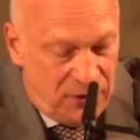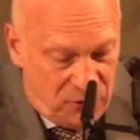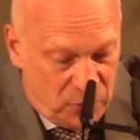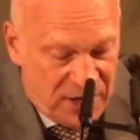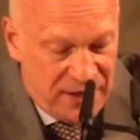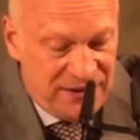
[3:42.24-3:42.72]

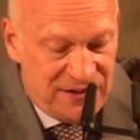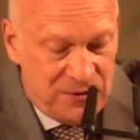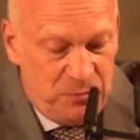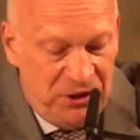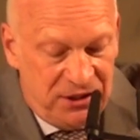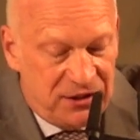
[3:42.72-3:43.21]
Tonight's
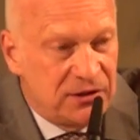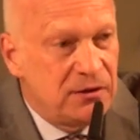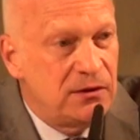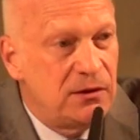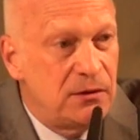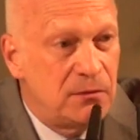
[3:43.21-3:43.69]

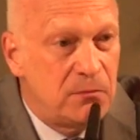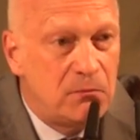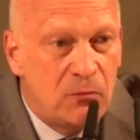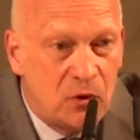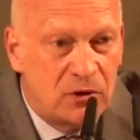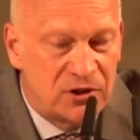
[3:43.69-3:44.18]
speaker,
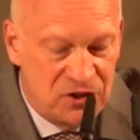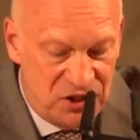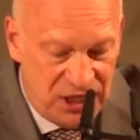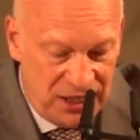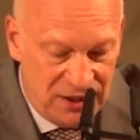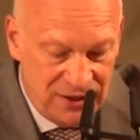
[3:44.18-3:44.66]
Morgan
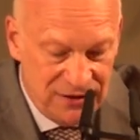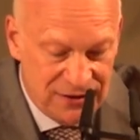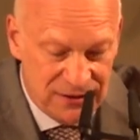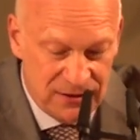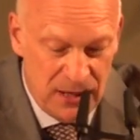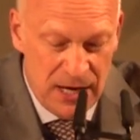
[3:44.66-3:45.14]

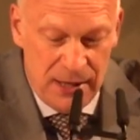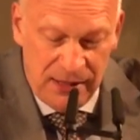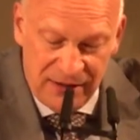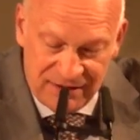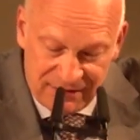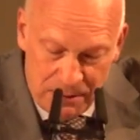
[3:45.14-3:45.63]
Jerkins,
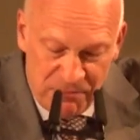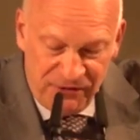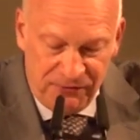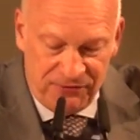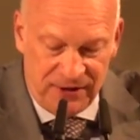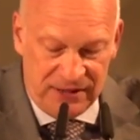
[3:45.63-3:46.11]

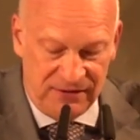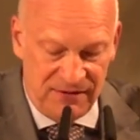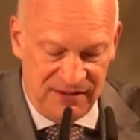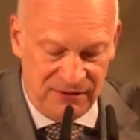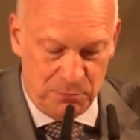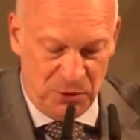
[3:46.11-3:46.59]
exemplifies
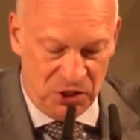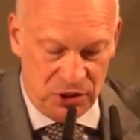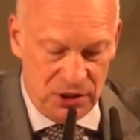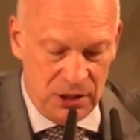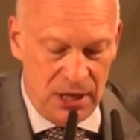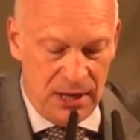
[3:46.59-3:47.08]
this
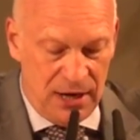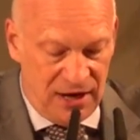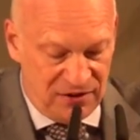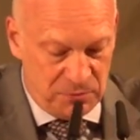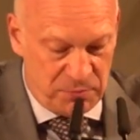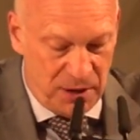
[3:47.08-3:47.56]
mission
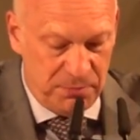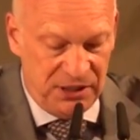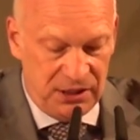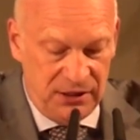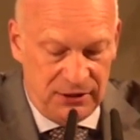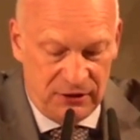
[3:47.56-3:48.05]
as a
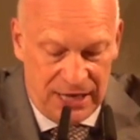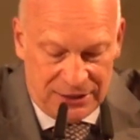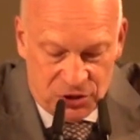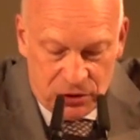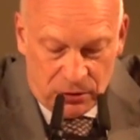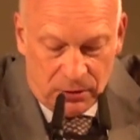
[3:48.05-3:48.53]
public
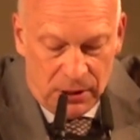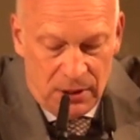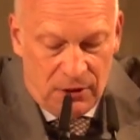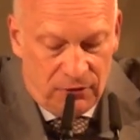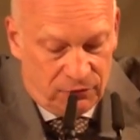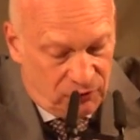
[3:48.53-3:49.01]
intellectual
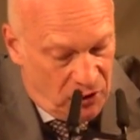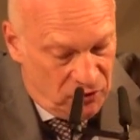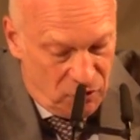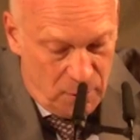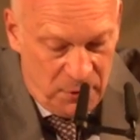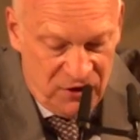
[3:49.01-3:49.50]
through her
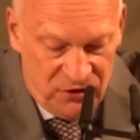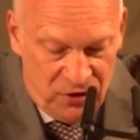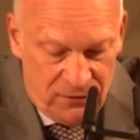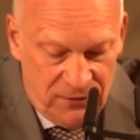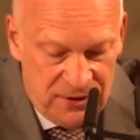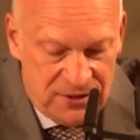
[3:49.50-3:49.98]

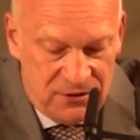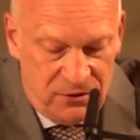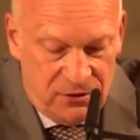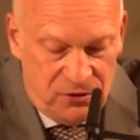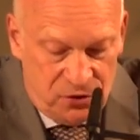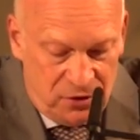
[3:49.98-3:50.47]
novels,
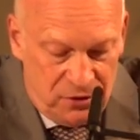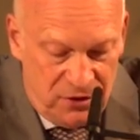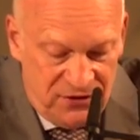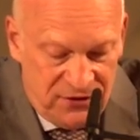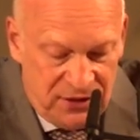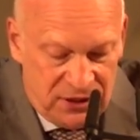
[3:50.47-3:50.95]
her
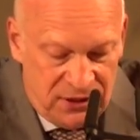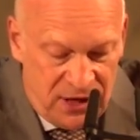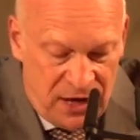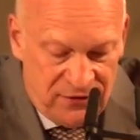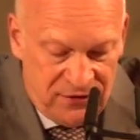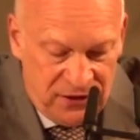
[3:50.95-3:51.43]
journalistic and
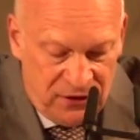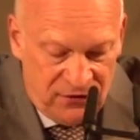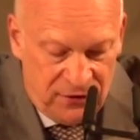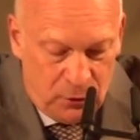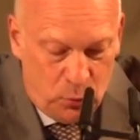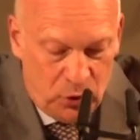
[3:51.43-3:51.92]

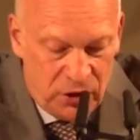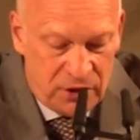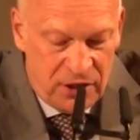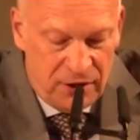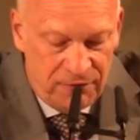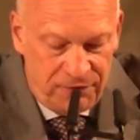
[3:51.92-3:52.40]
essayistic
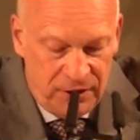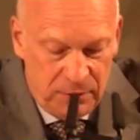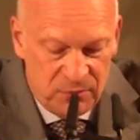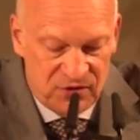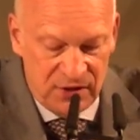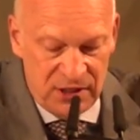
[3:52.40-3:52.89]
work, her
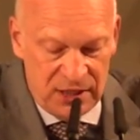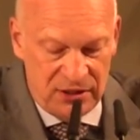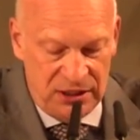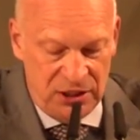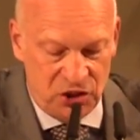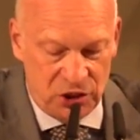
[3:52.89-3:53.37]
films, and her
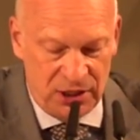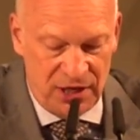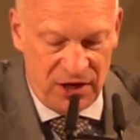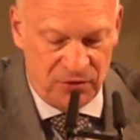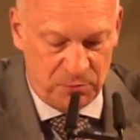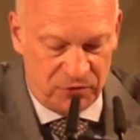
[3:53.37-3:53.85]
teaching
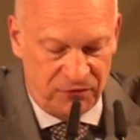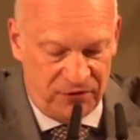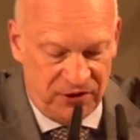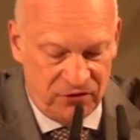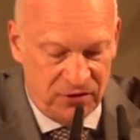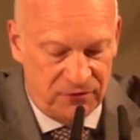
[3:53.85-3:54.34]
as
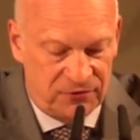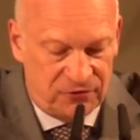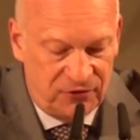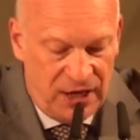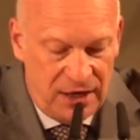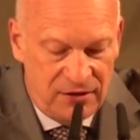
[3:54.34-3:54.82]
professor of
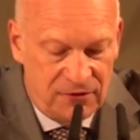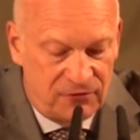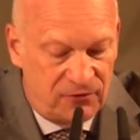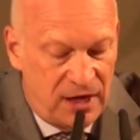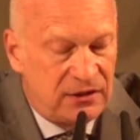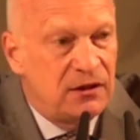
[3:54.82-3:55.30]

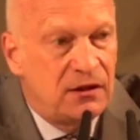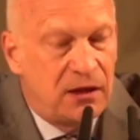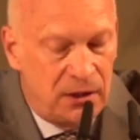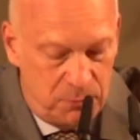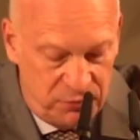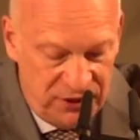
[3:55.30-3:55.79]
creative writing
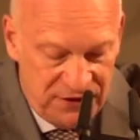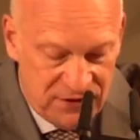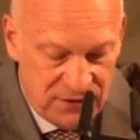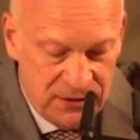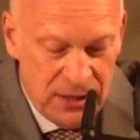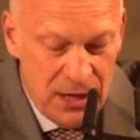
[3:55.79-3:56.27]
at
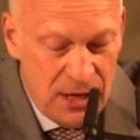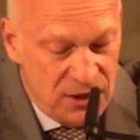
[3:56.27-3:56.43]
Princeton.